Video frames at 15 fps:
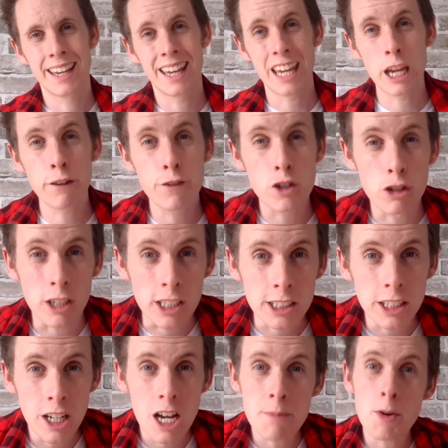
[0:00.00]
If you're a
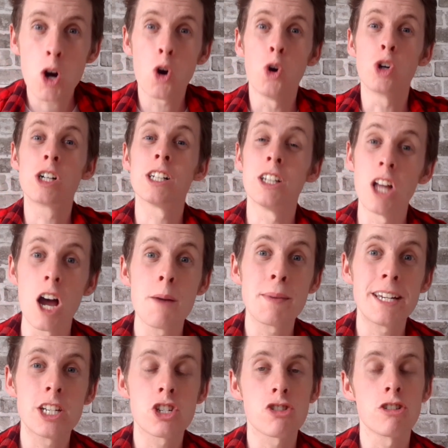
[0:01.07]
climber or climbing
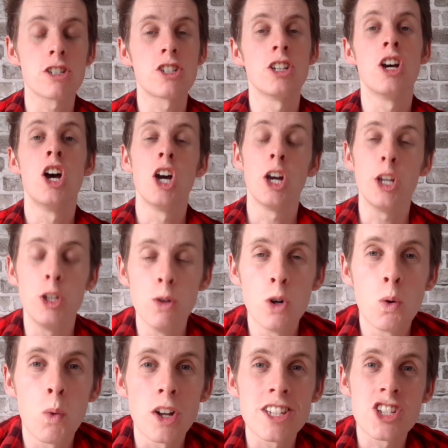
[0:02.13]
instructor, you'll
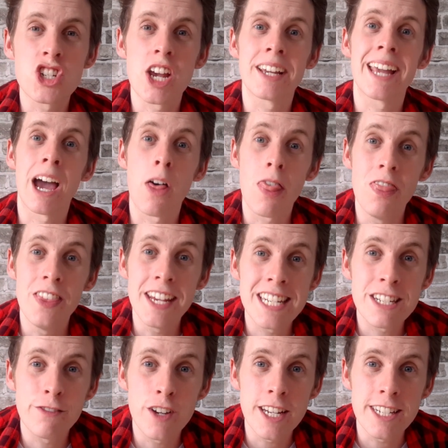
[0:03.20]
want to check out
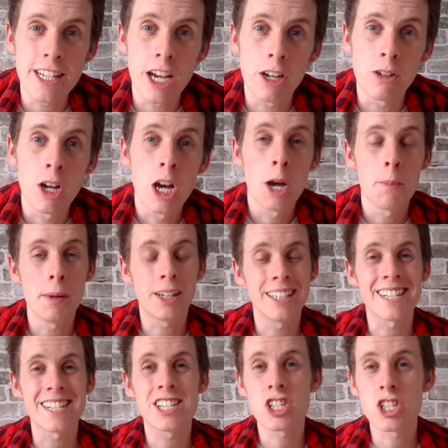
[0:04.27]
this video because
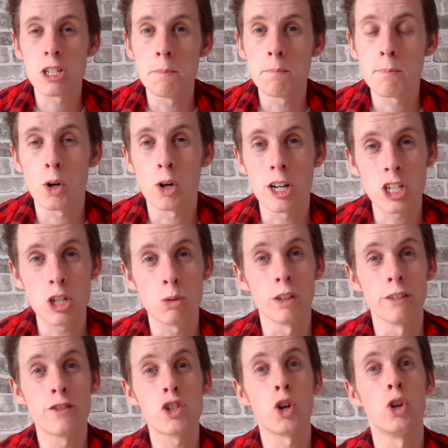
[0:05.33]
at some point you will
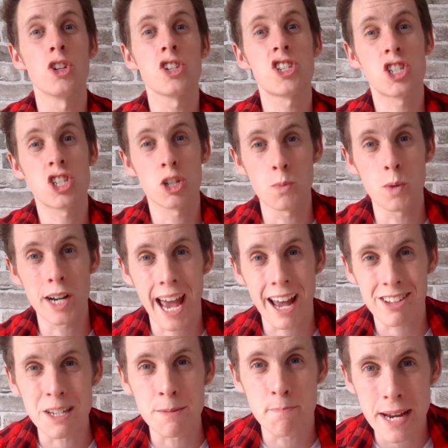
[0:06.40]
have taught someone how
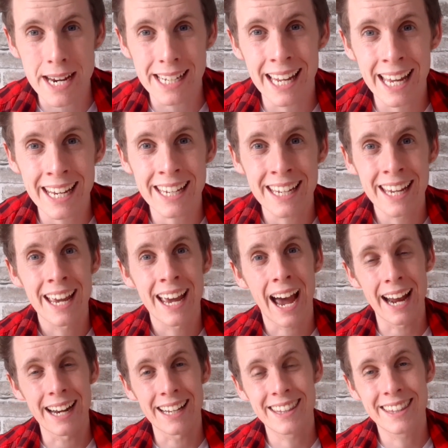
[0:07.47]
to belay,
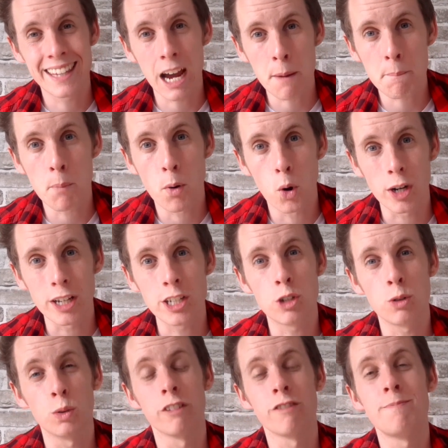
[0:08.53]
and at that point you
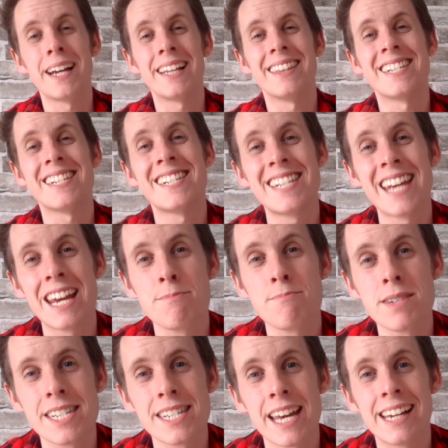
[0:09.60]
will have made the same
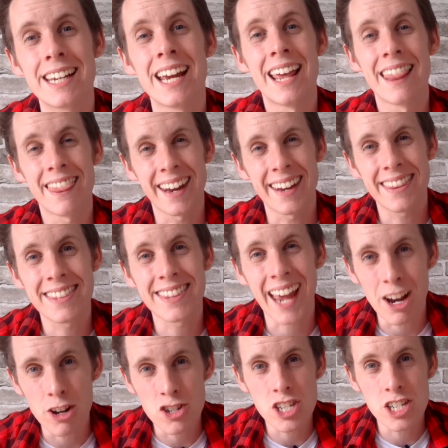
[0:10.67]
mistake that
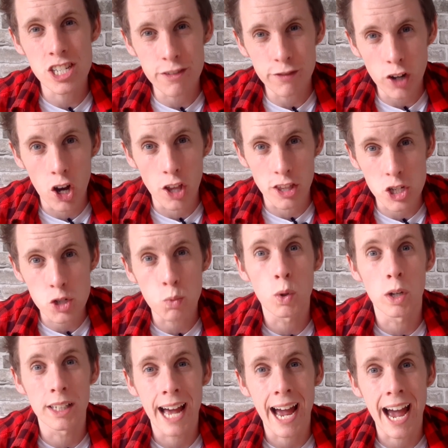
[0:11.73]
thousands of others
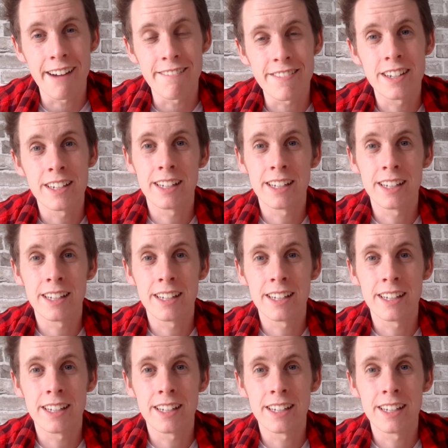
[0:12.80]
will have.